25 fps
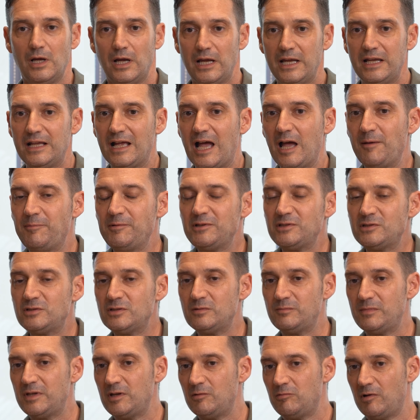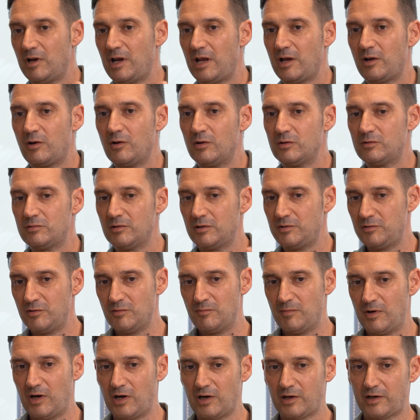it happens to me when I go to a new
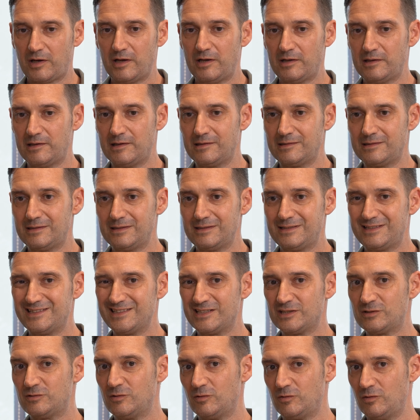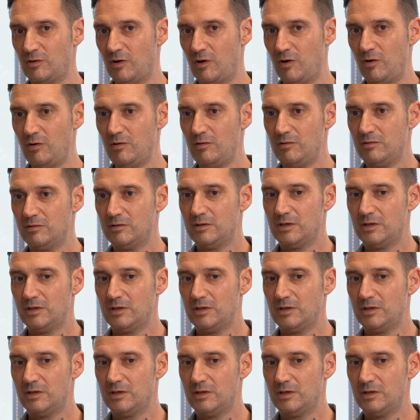market that I just don't know,